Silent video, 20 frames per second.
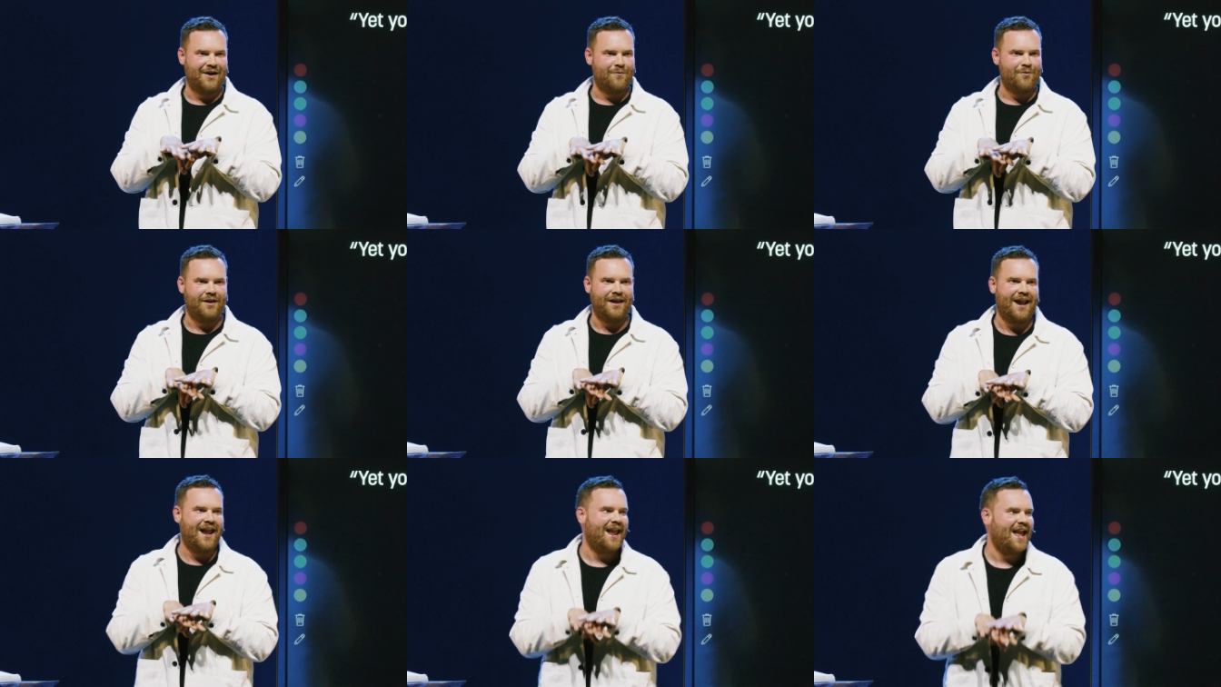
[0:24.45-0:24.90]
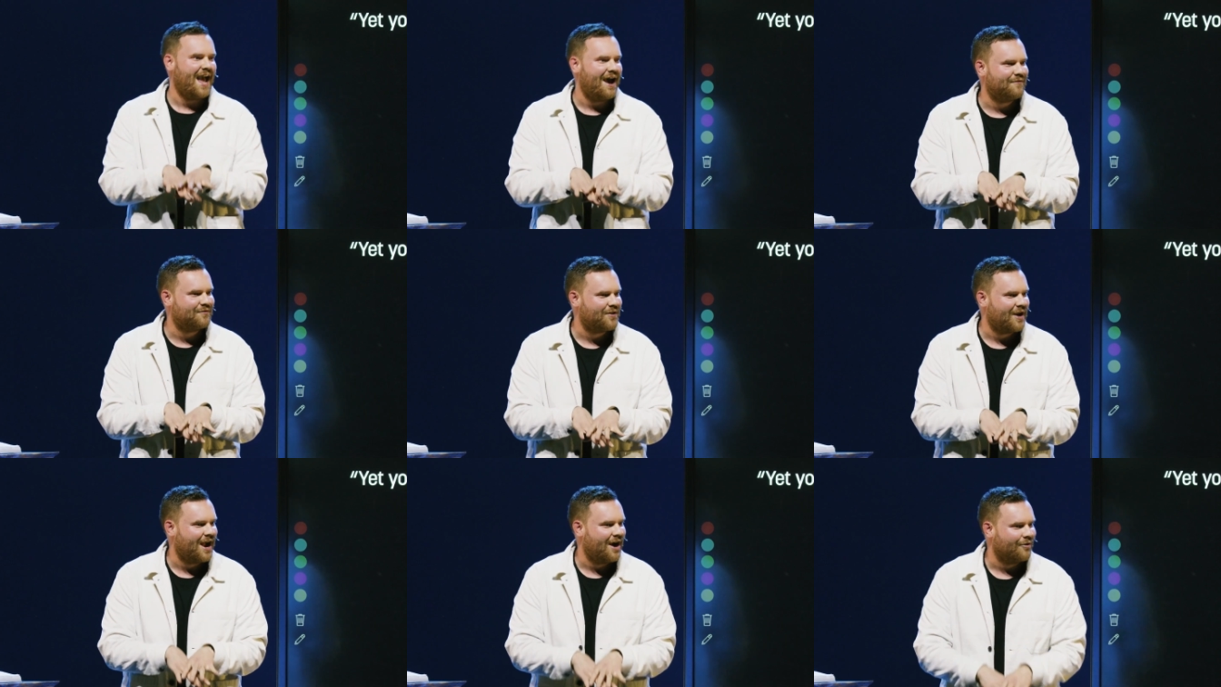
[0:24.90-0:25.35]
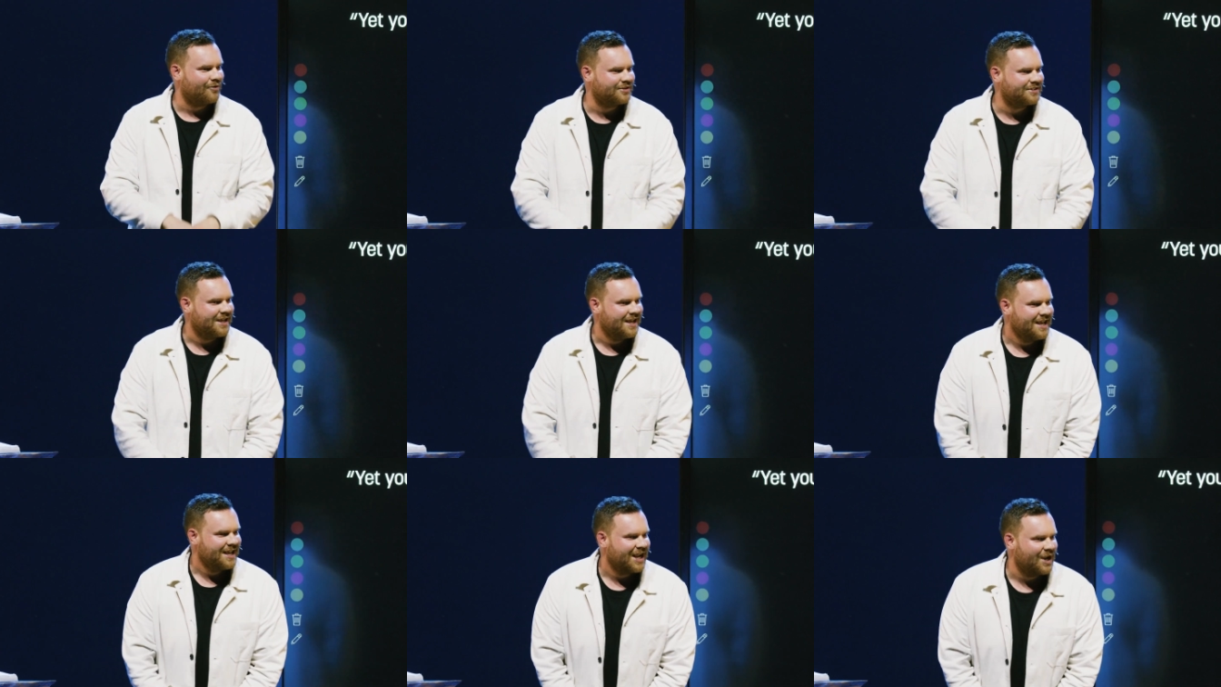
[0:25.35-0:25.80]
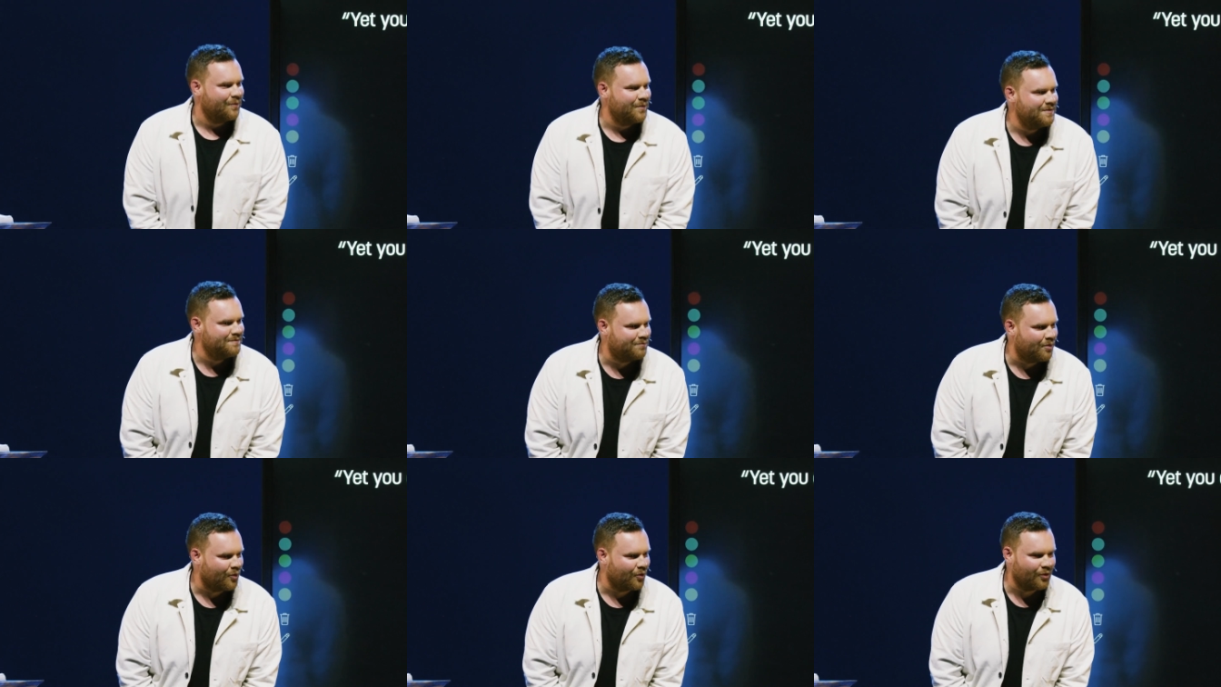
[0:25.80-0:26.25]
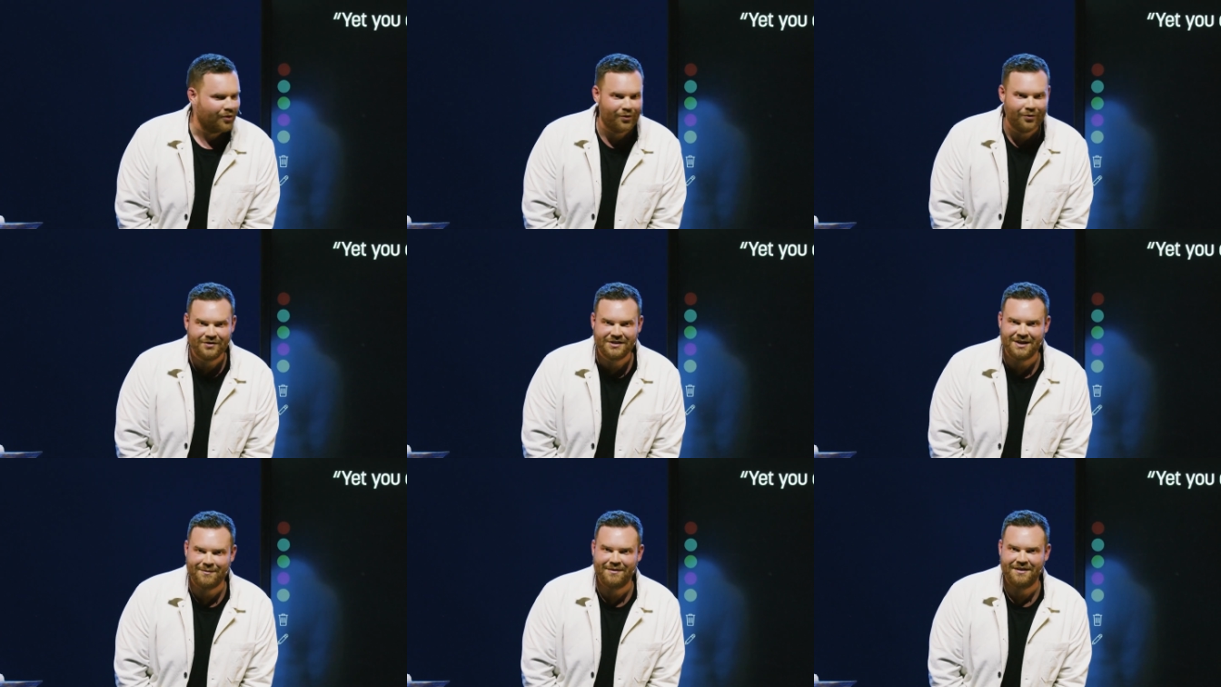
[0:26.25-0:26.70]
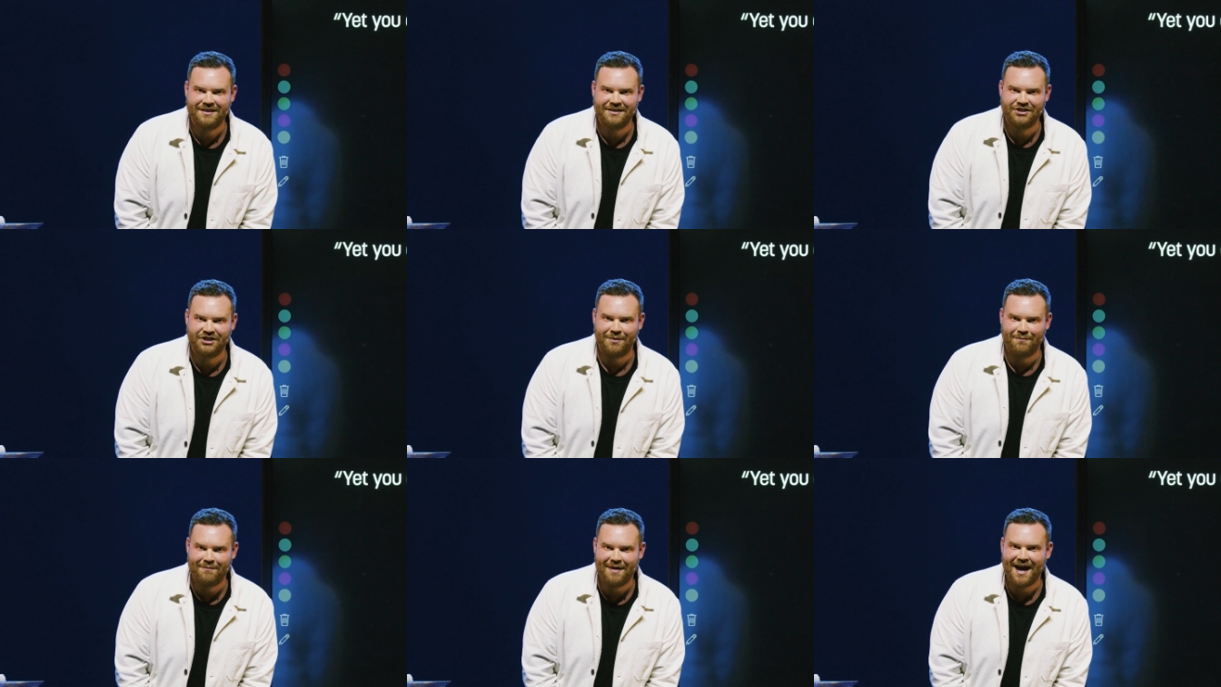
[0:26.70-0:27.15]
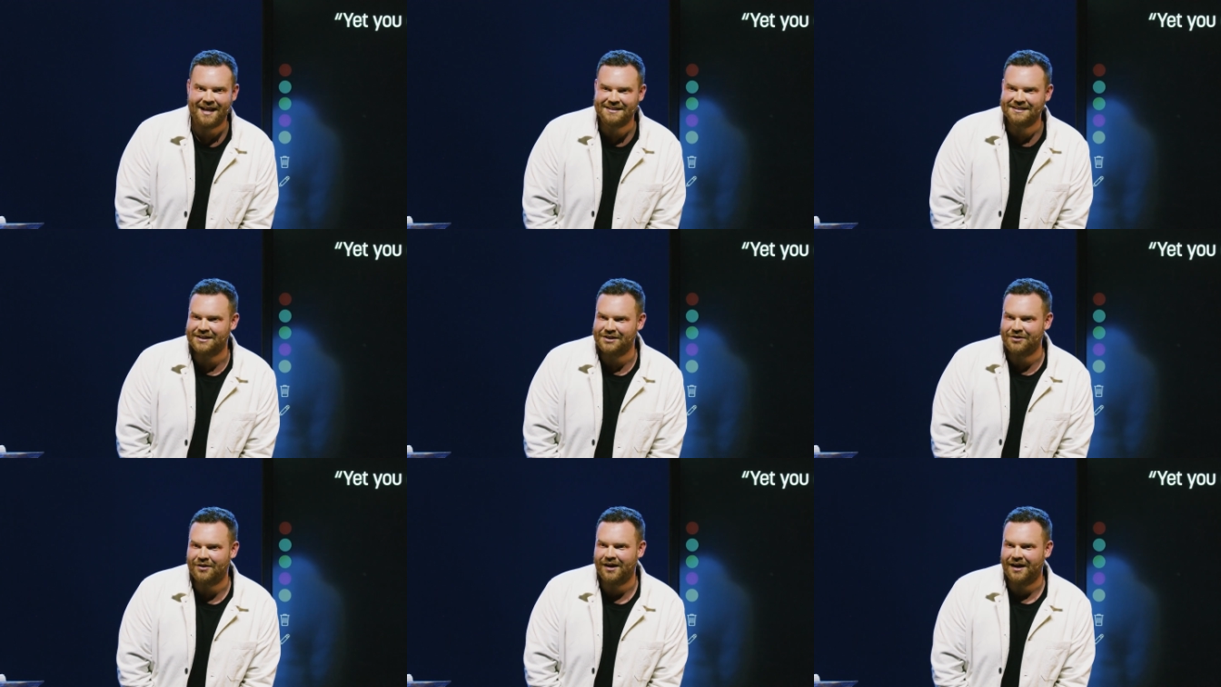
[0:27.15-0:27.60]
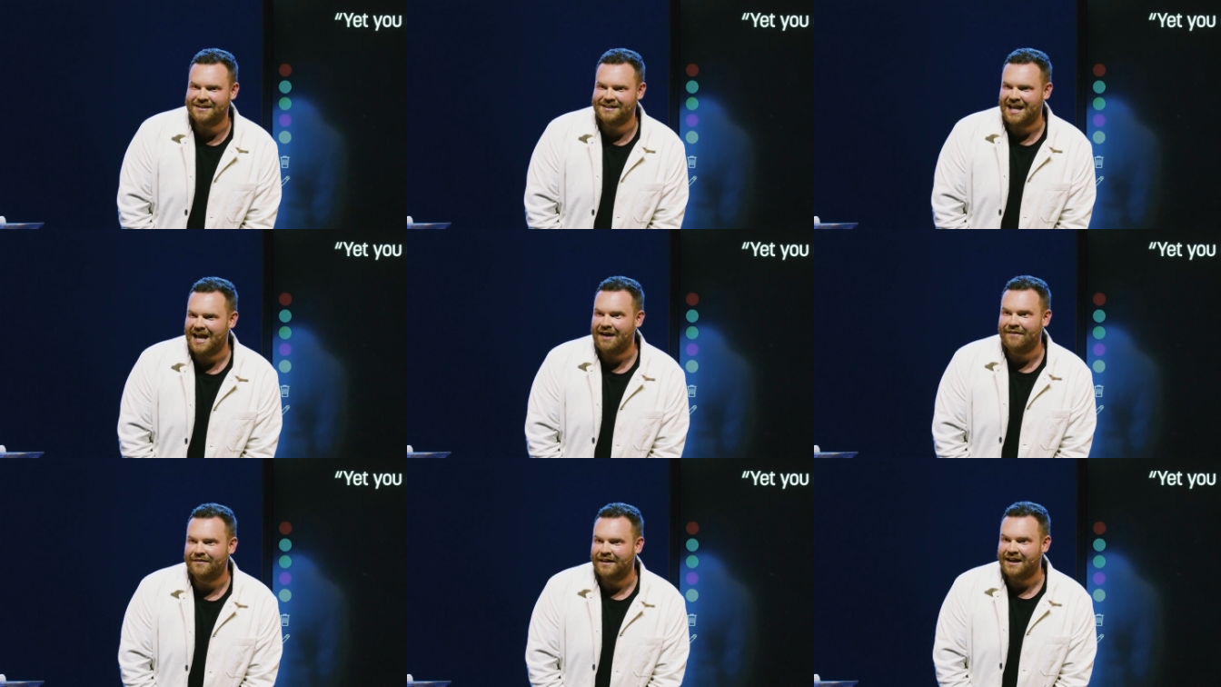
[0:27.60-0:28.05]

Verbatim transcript: And we're like, hey, after hours, can we borrow some of the gym mats that you guys have?